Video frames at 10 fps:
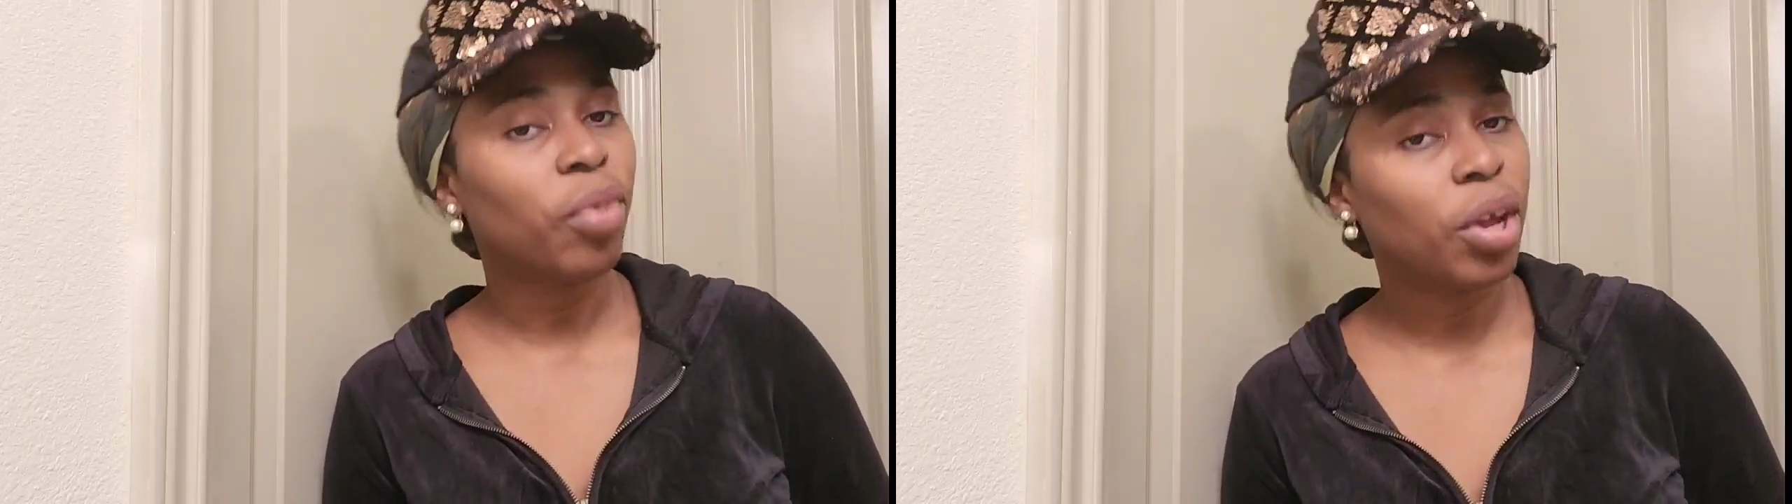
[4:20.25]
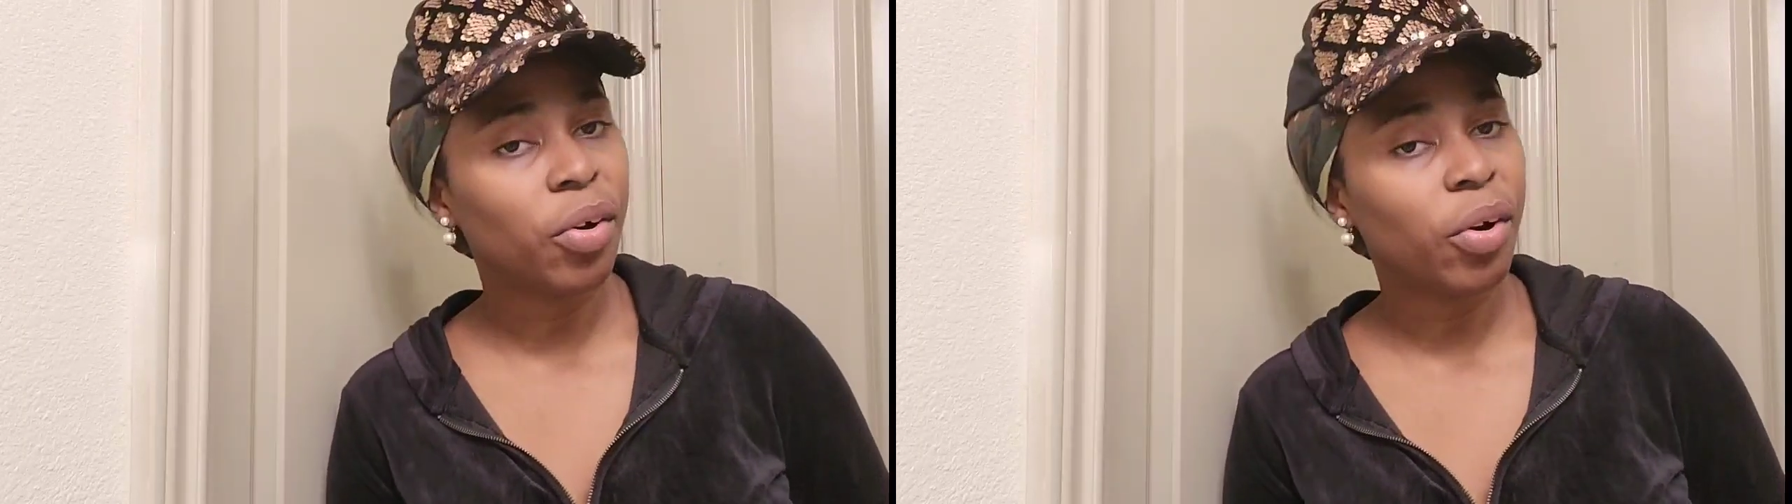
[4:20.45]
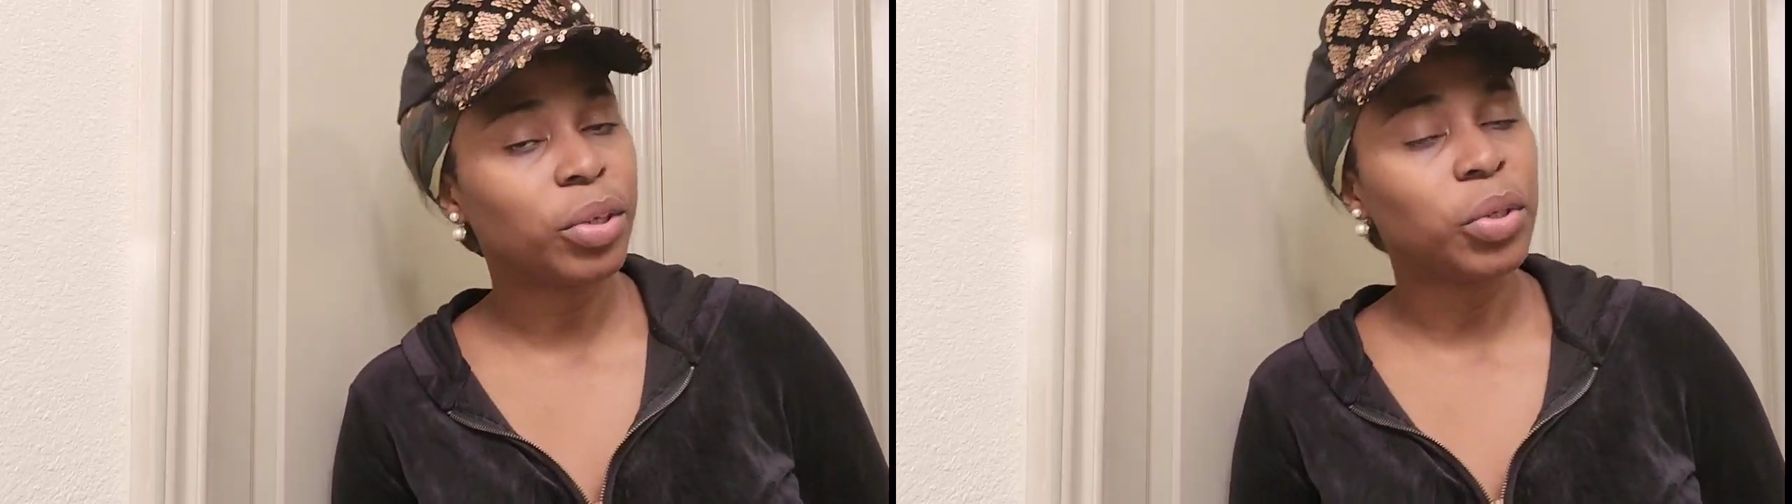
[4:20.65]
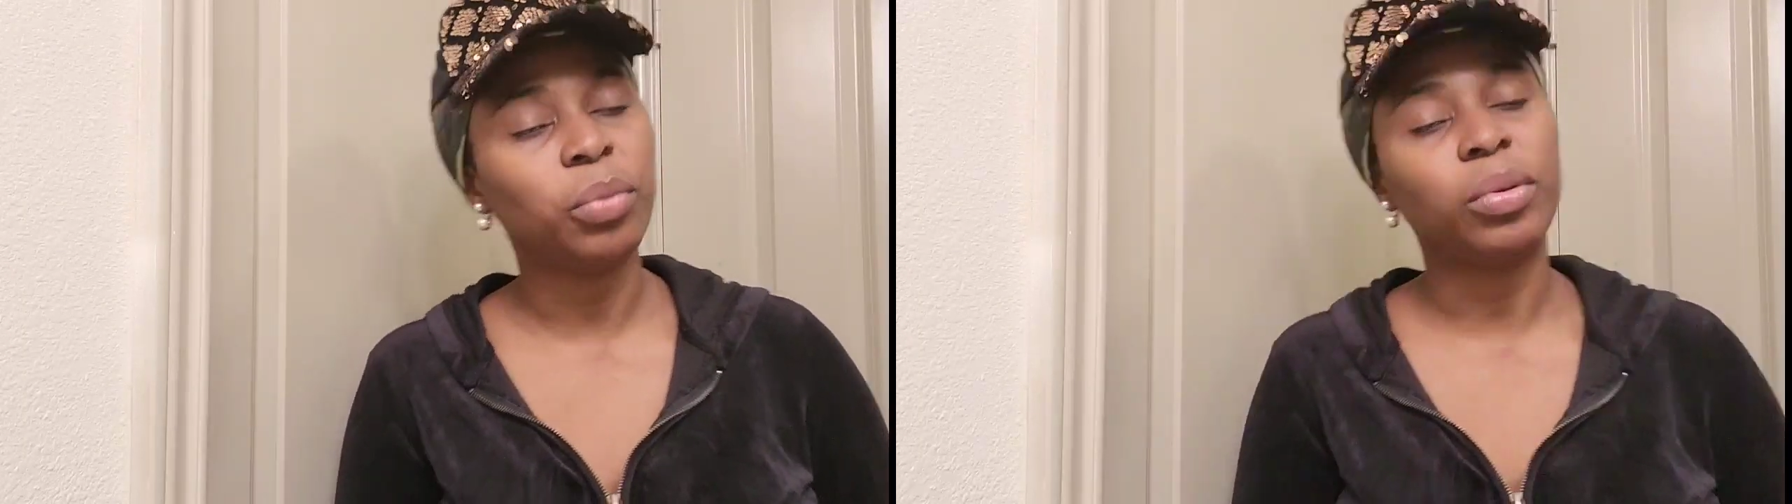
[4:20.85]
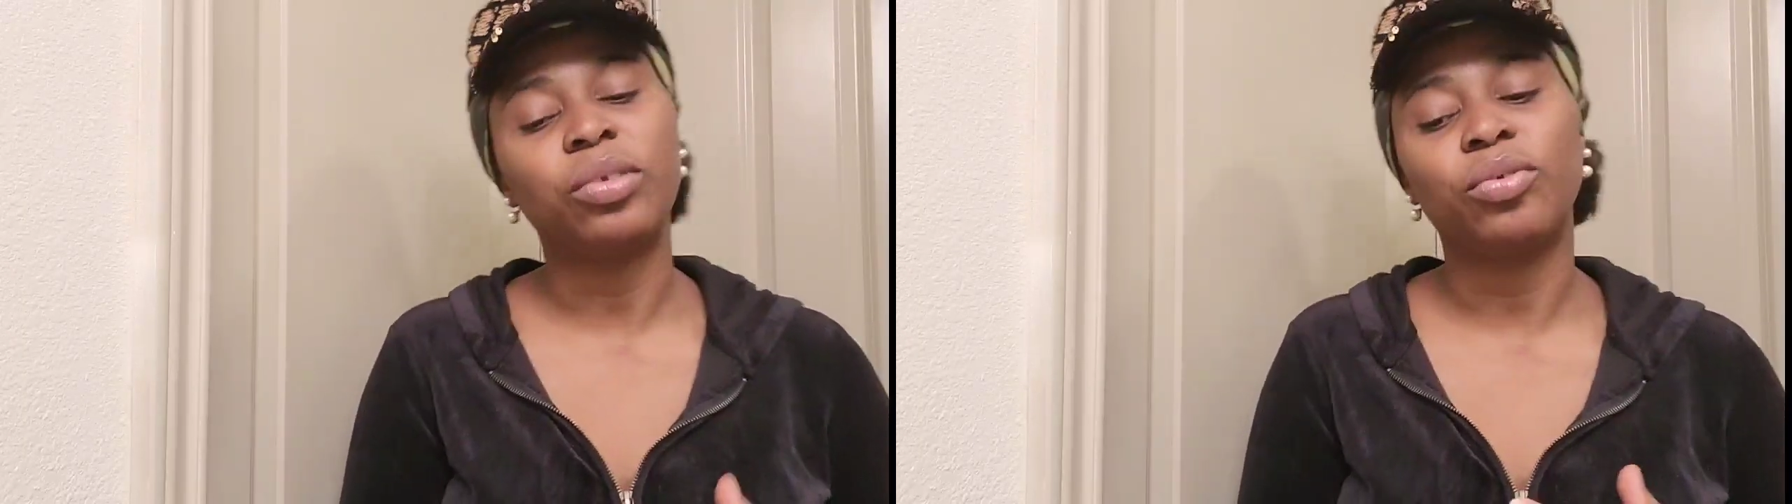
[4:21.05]
three girls
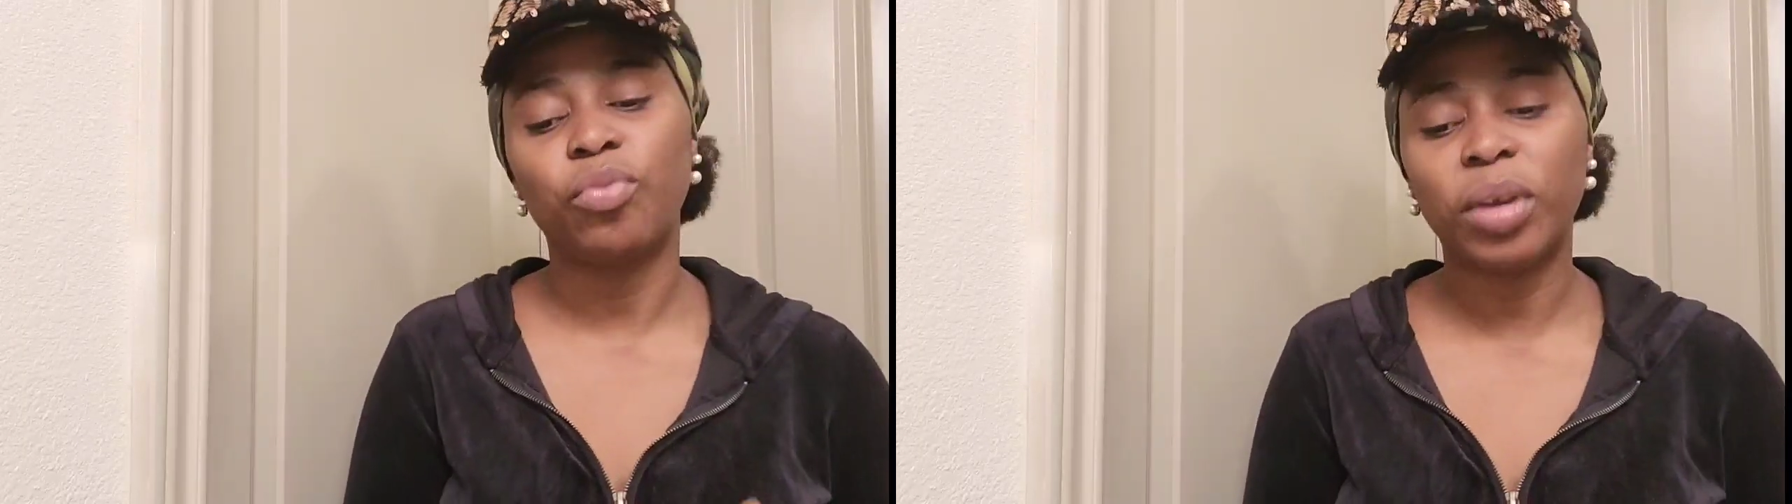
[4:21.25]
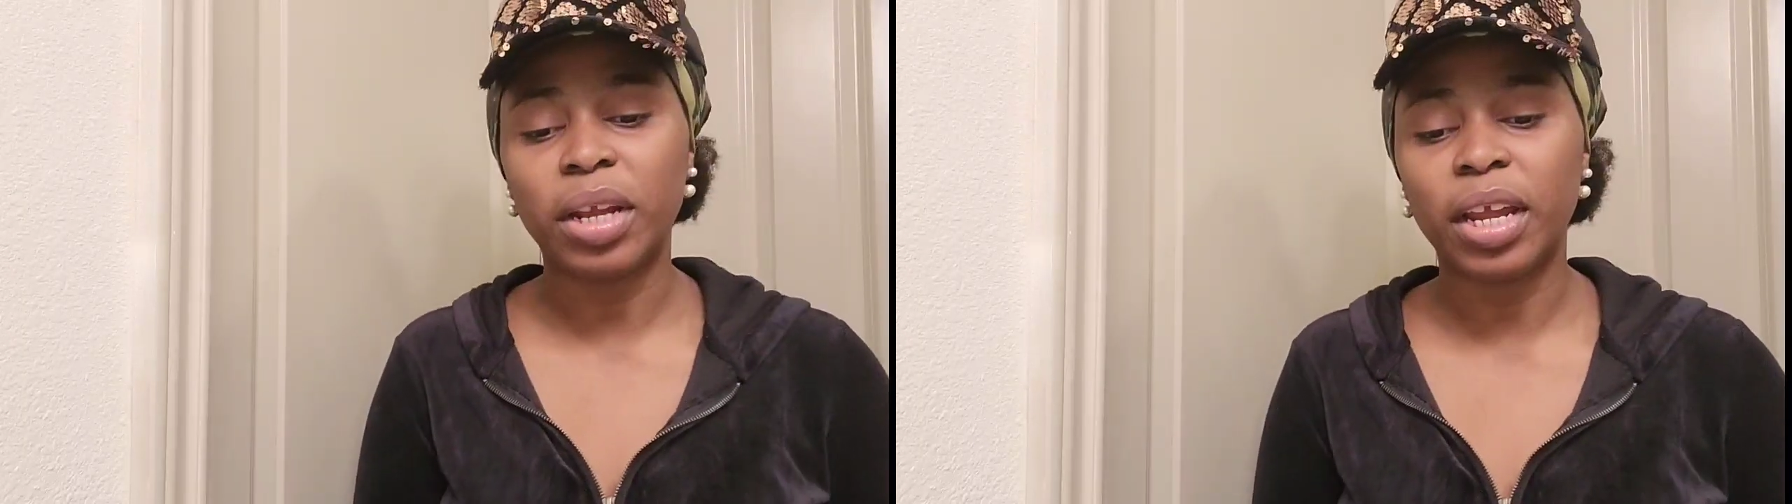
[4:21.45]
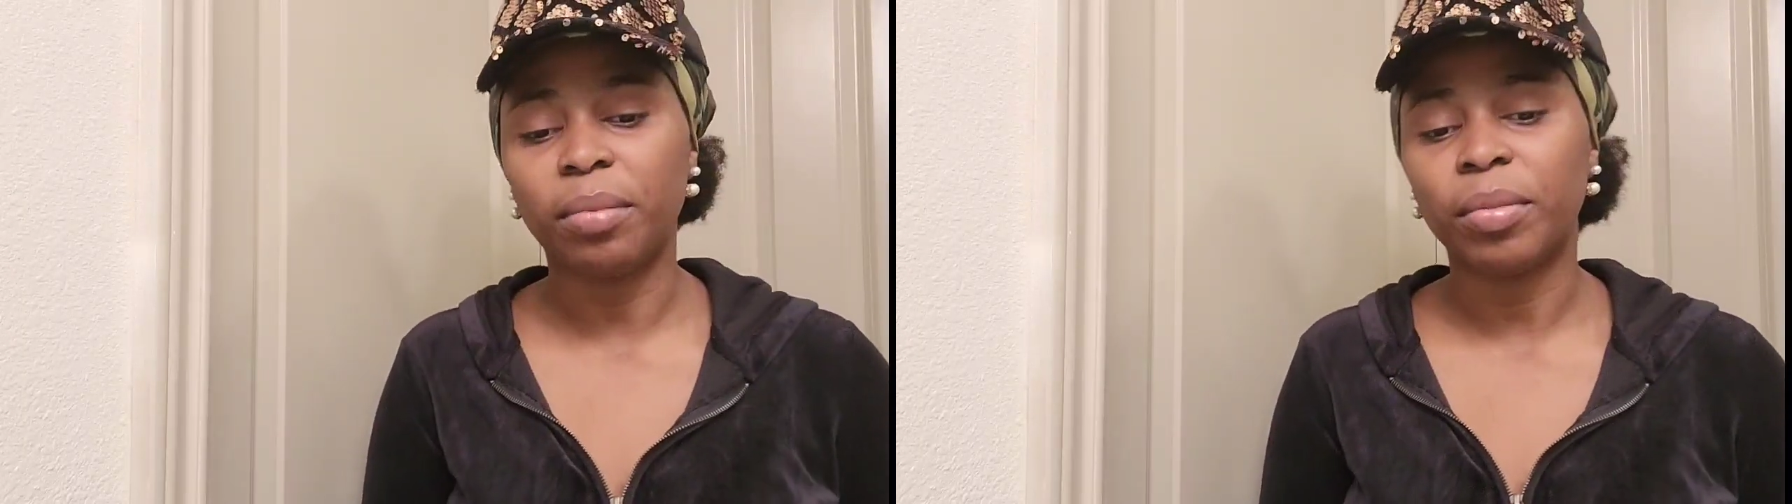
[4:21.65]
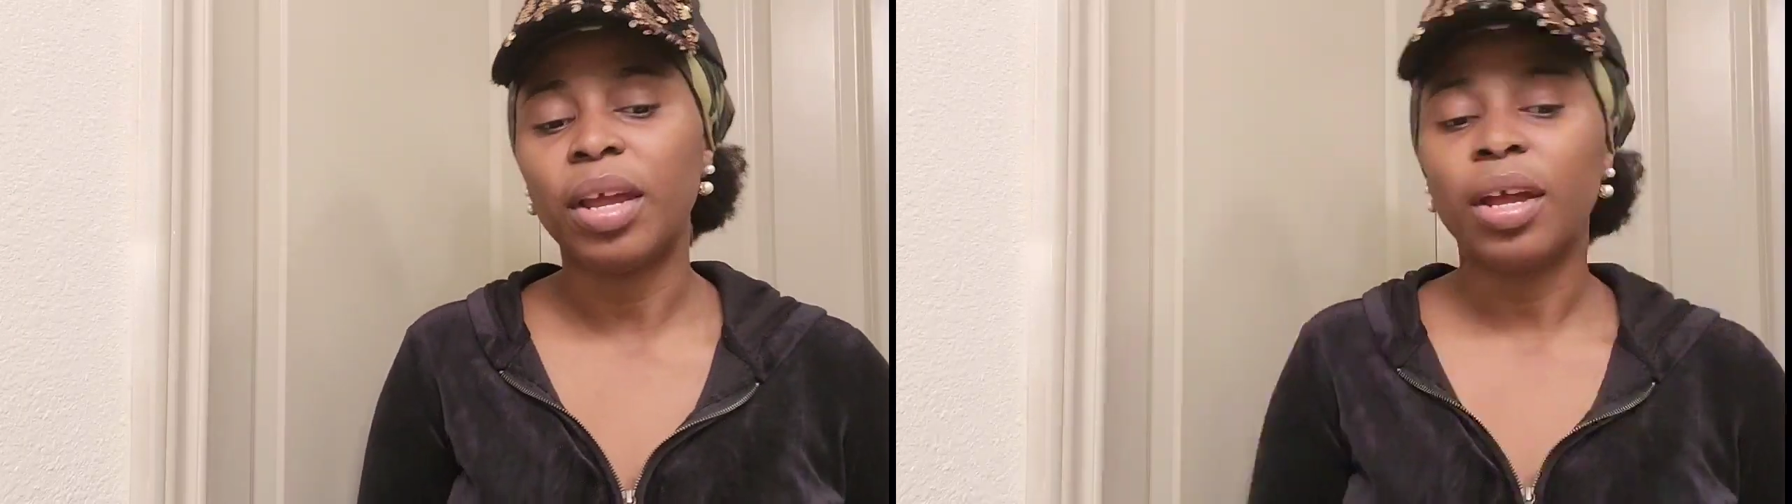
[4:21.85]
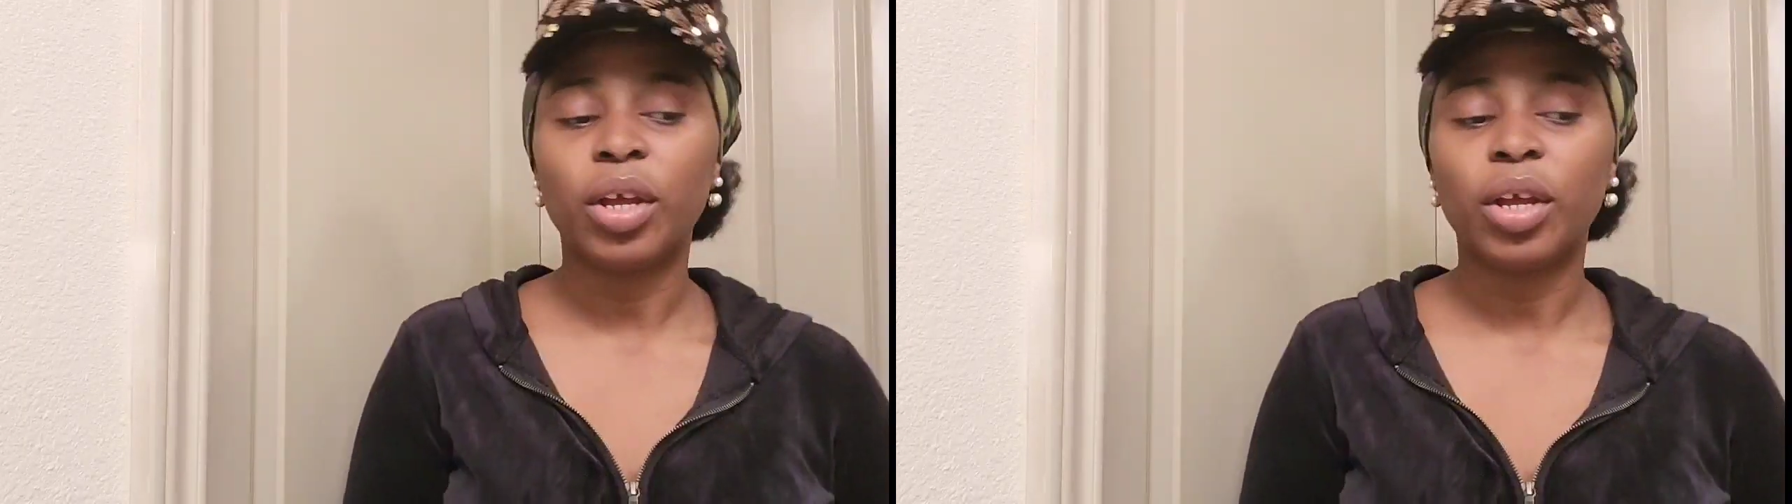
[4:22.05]
who would treat him,